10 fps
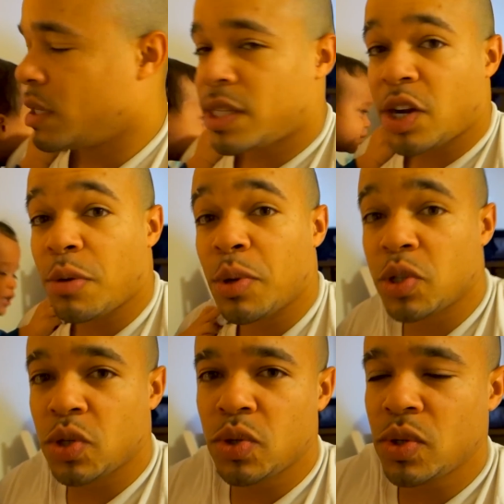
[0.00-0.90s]
terrible
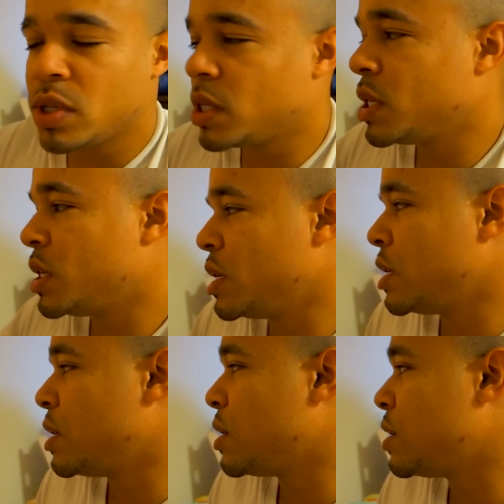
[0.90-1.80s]
twos
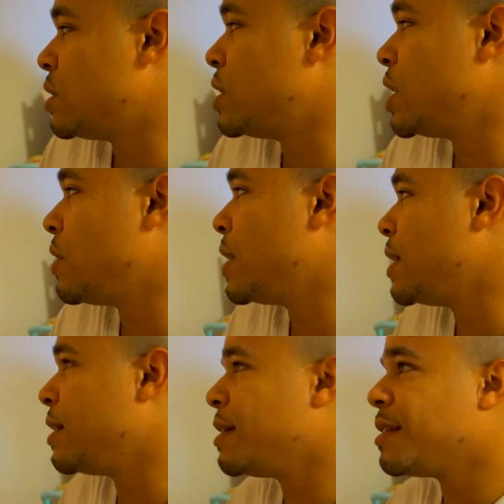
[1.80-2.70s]
because
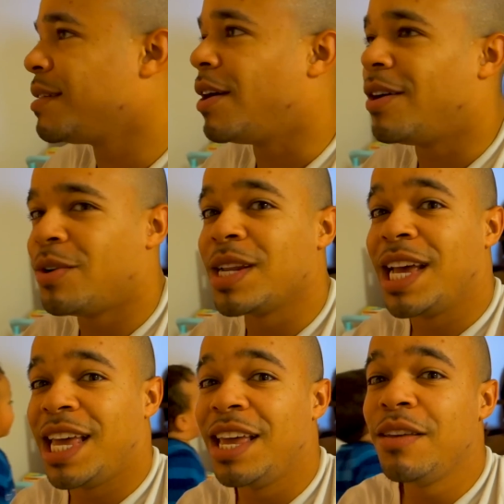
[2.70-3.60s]
Jerry, on
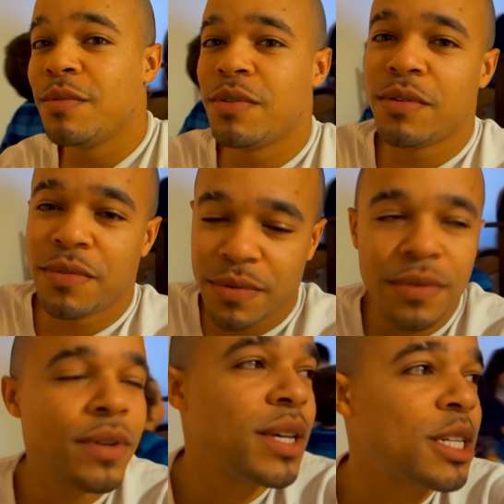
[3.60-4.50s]
the eve of
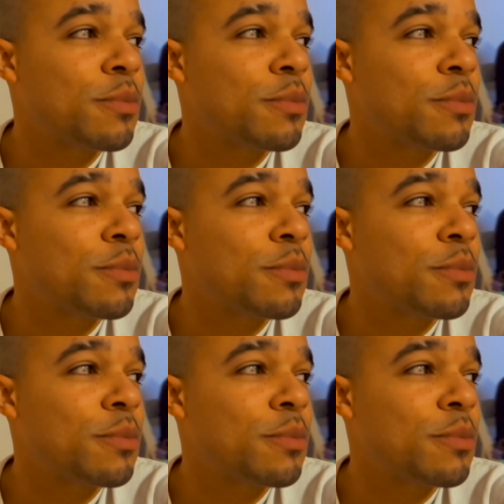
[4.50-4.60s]
his